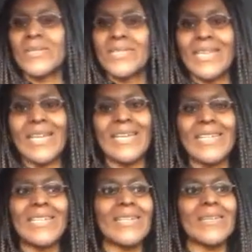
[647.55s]
that
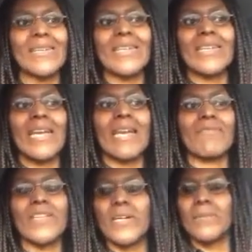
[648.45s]
he
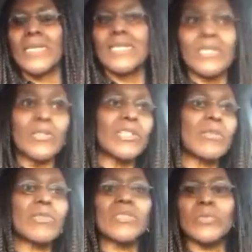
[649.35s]
effed up. He knows he
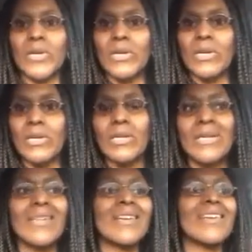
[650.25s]
was wrong,
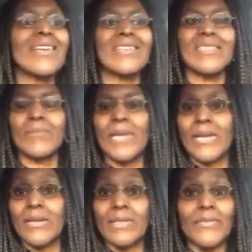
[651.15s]
and he's embarrassed.